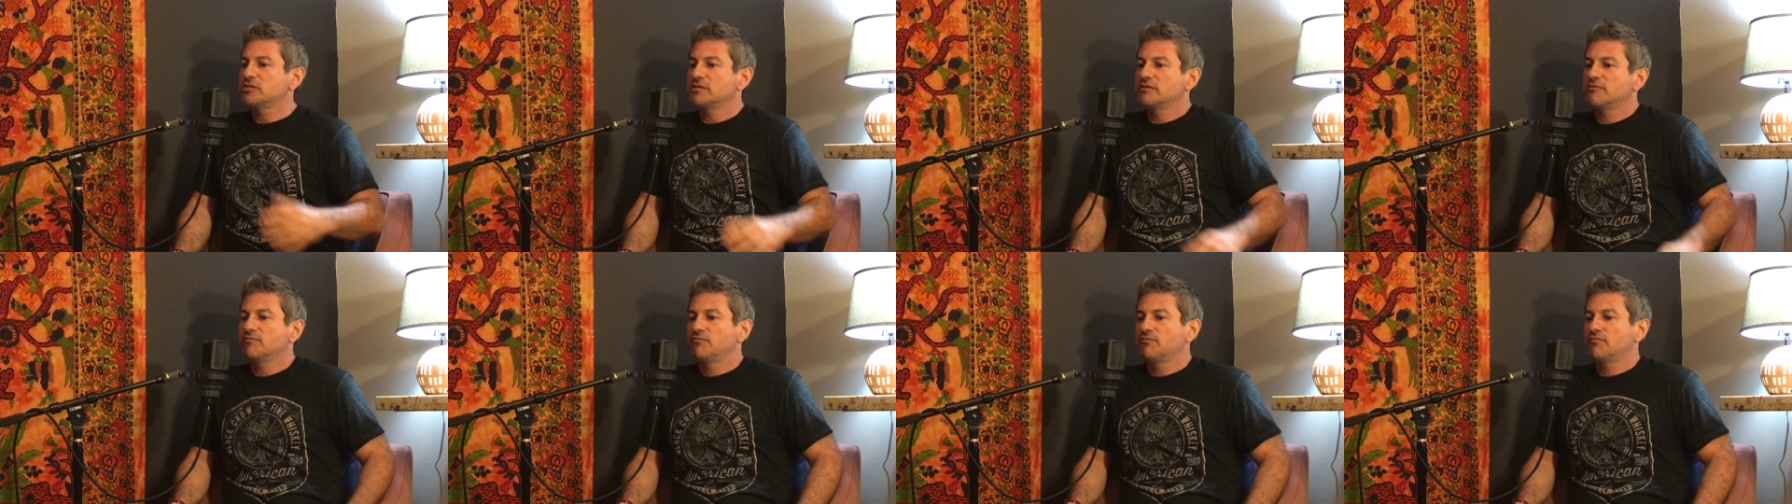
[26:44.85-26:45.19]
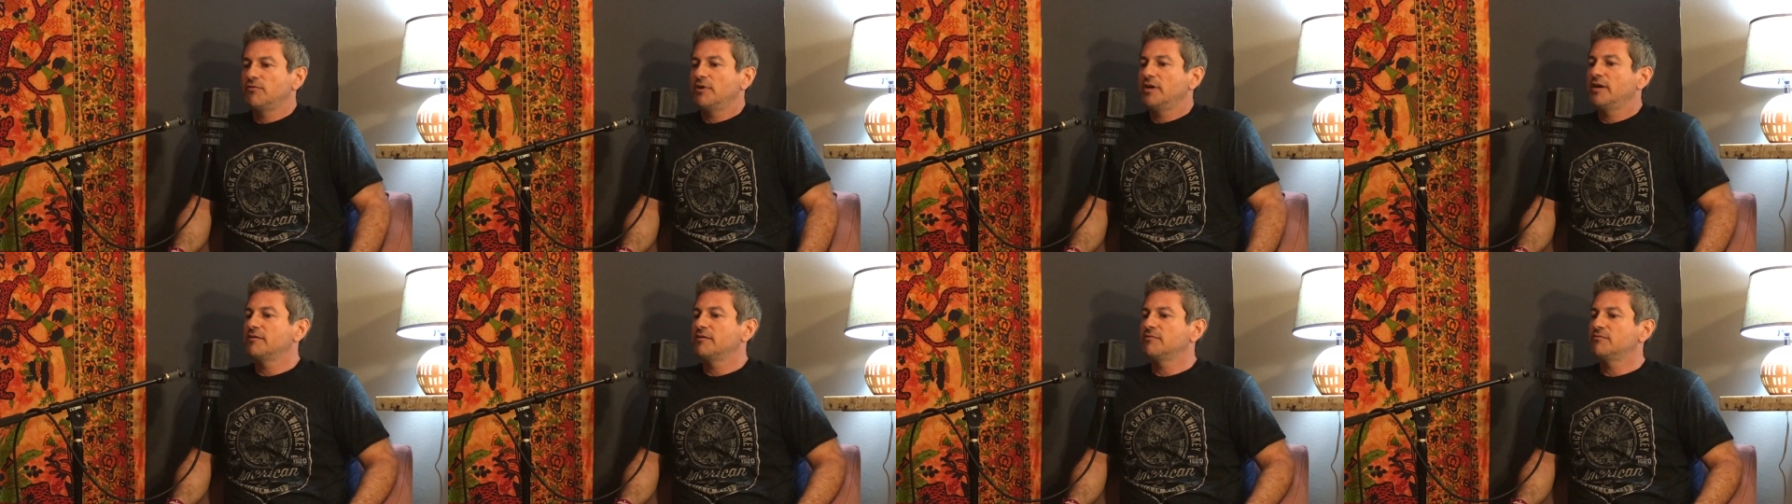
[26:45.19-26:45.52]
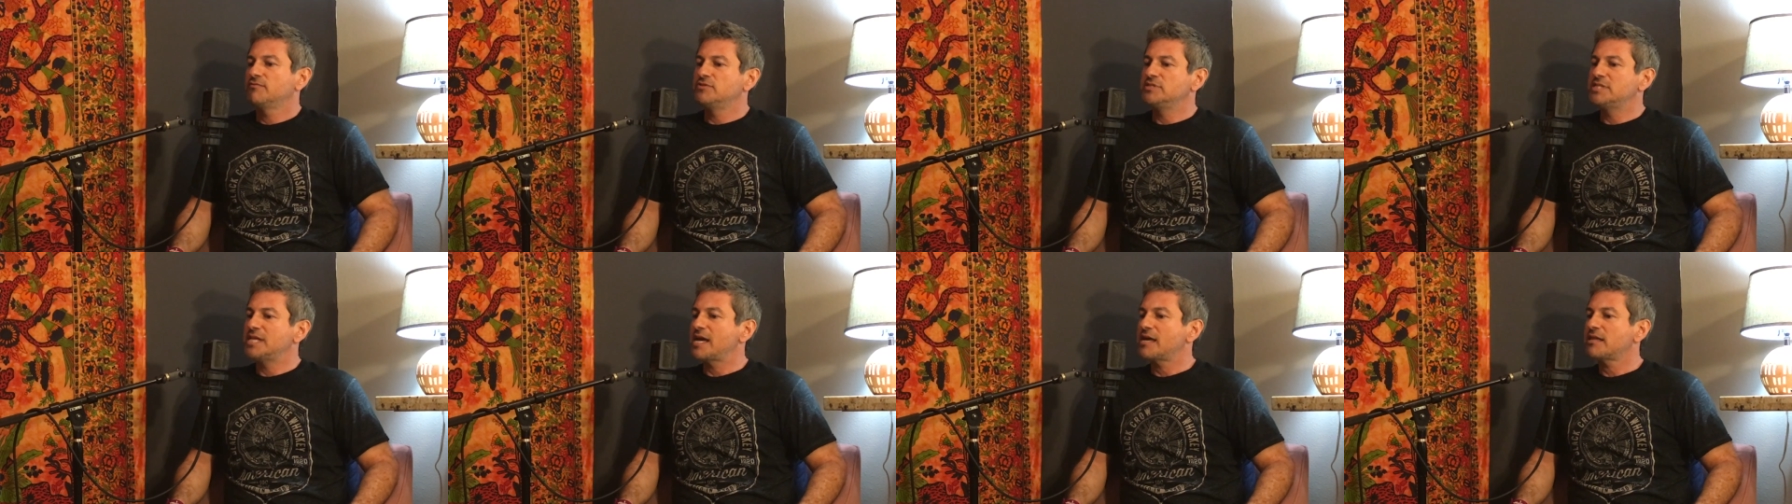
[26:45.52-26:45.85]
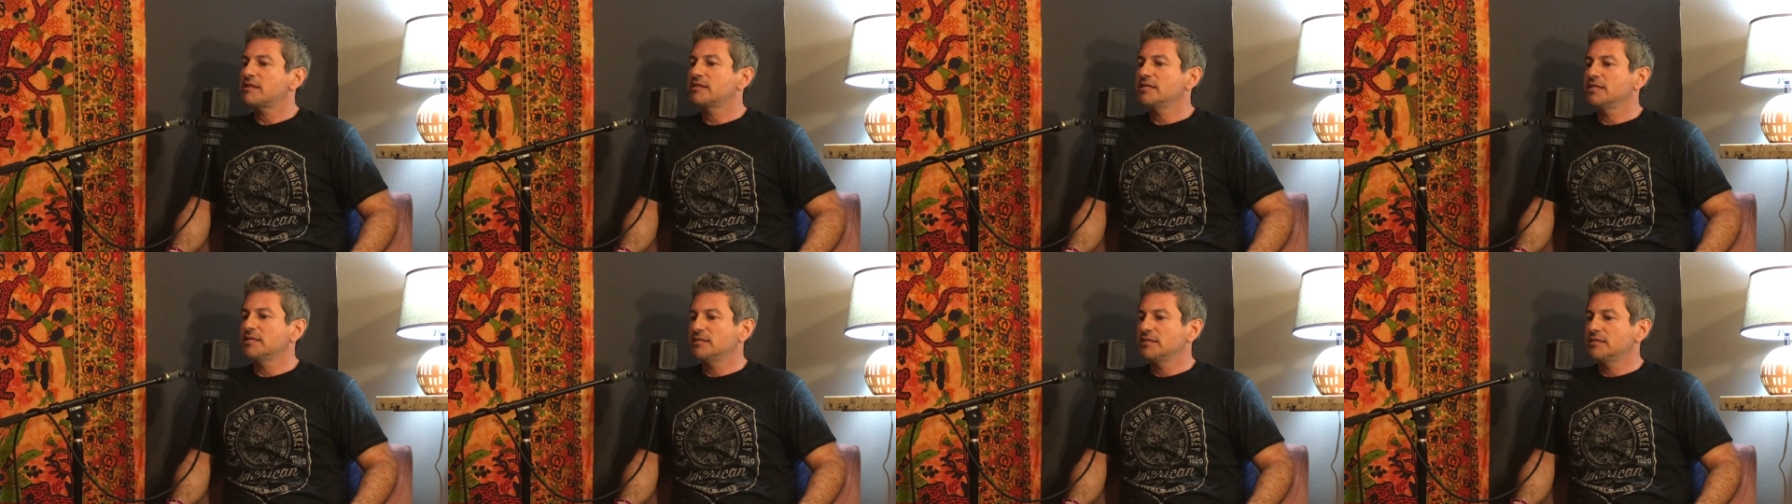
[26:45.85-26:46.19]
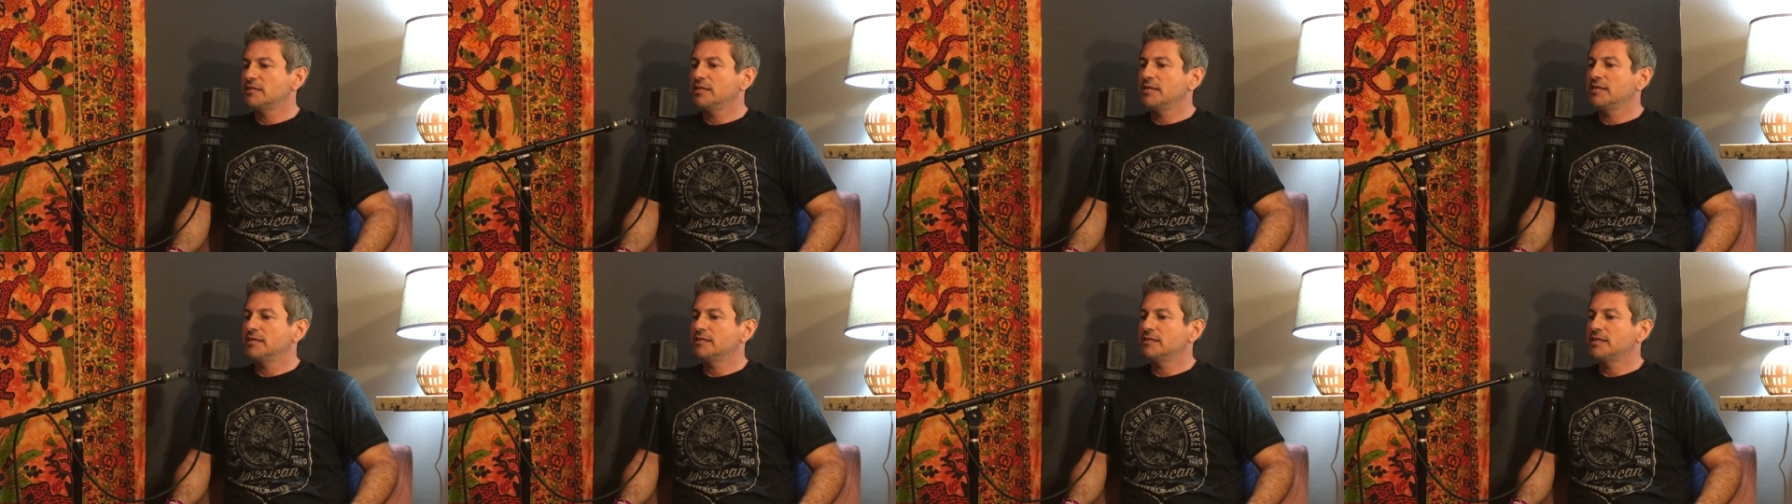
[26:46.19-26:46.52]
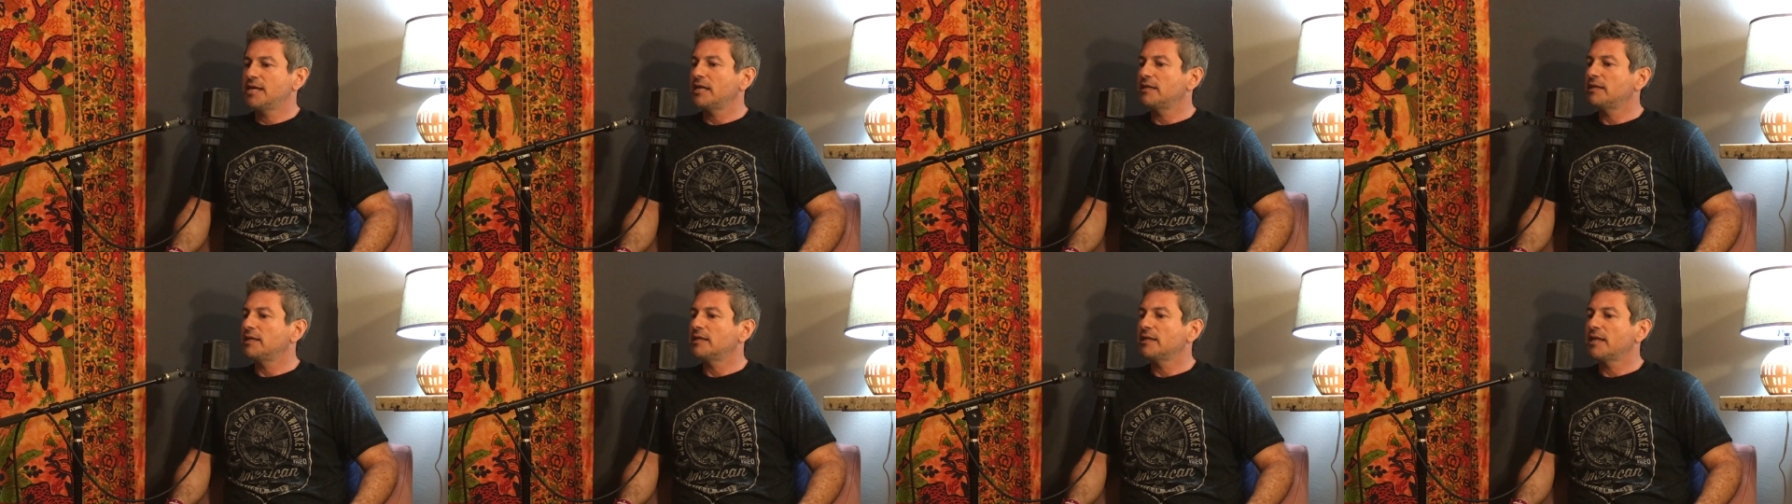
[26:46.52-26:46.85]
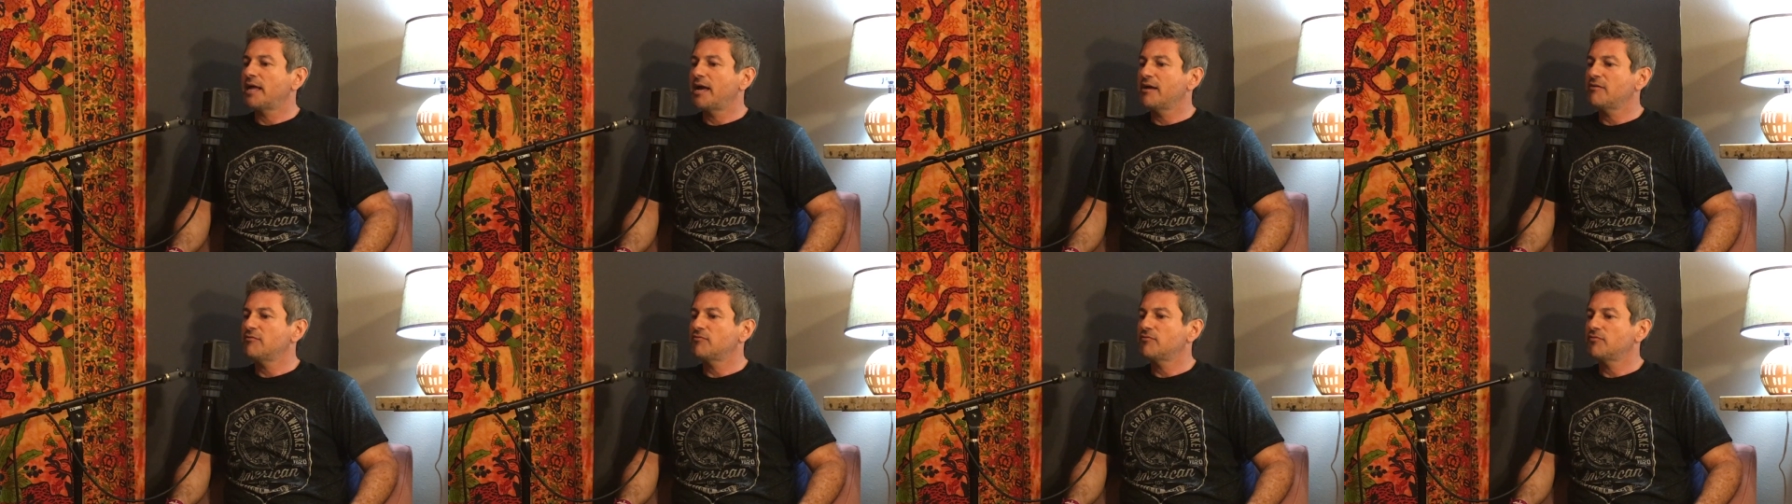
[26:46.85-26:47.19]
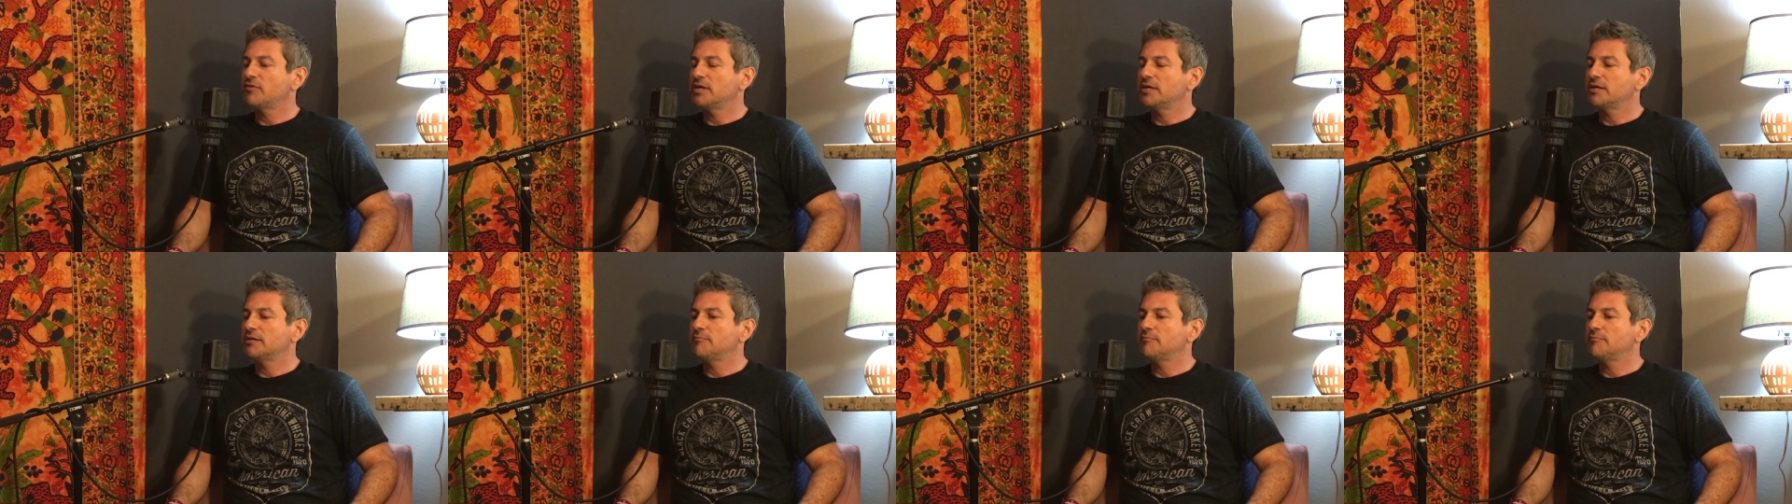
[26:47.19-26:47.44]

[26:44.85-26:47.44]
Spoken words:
of death in daily life